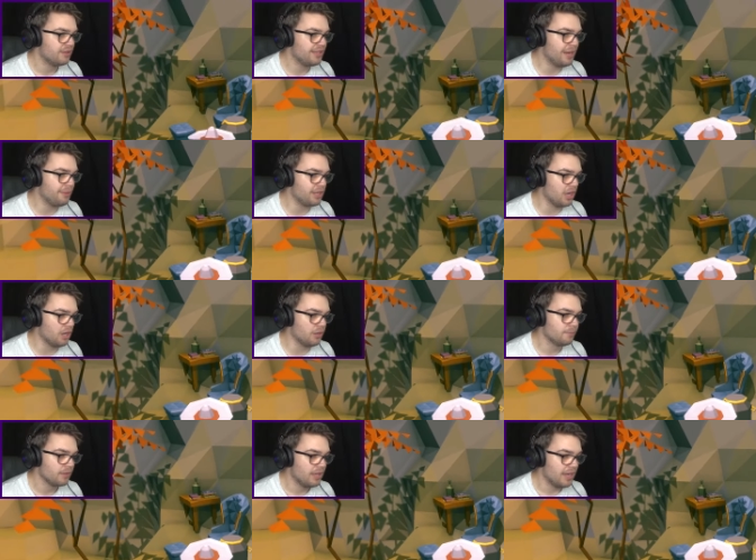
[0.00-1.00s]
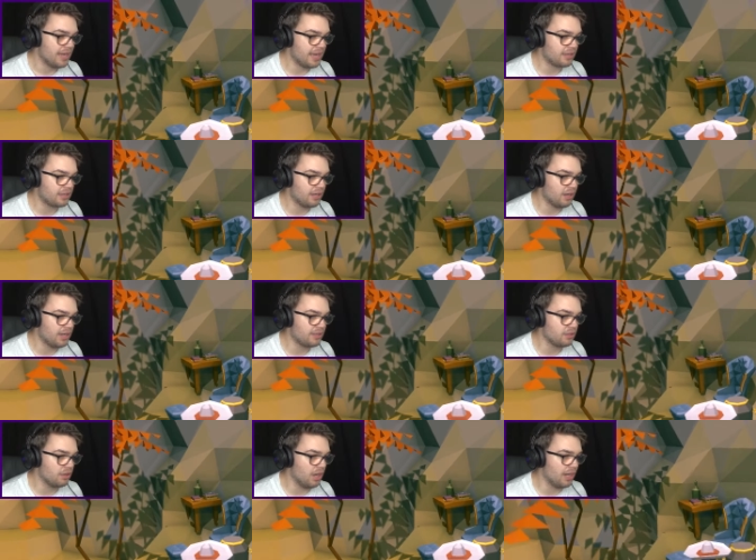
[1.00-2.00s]
There we go. And then
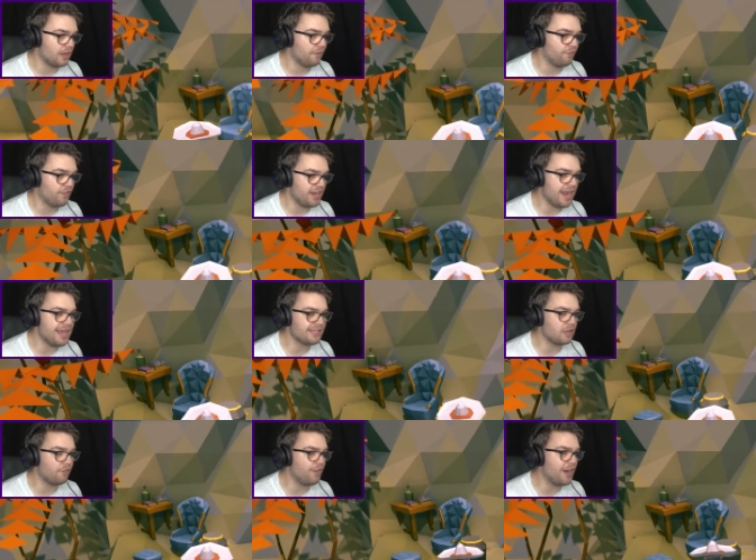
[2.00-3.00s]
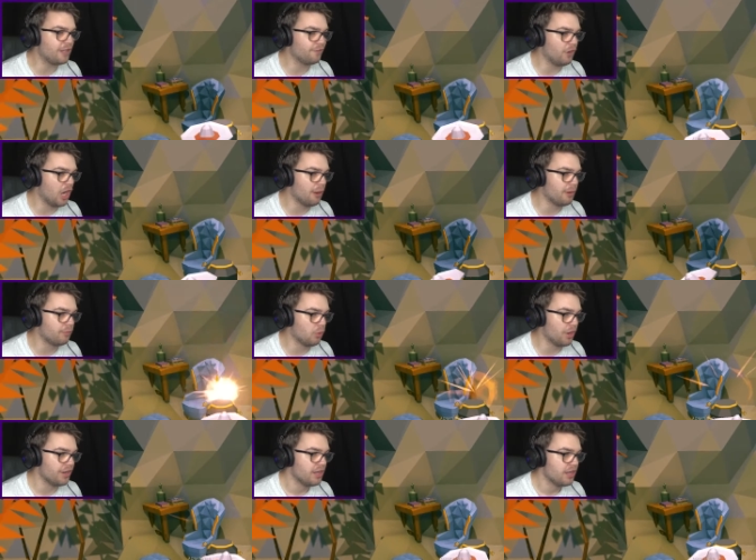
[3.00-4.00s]
yes, I can feed the fire with
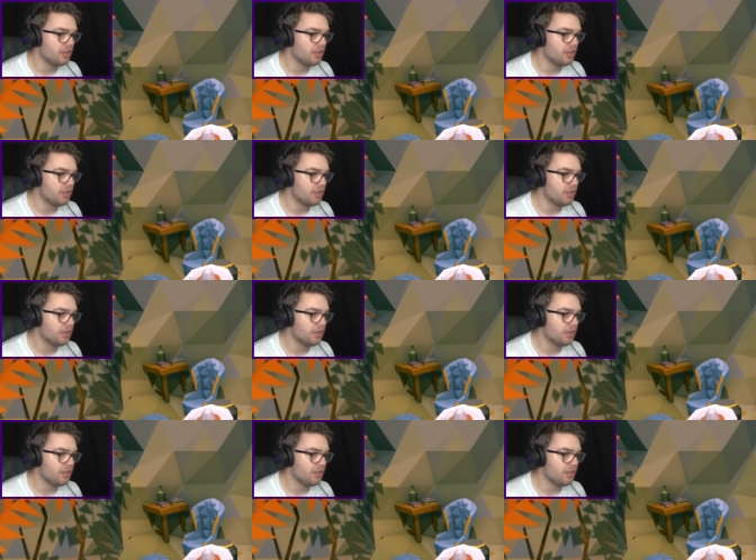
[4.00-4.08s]
wood.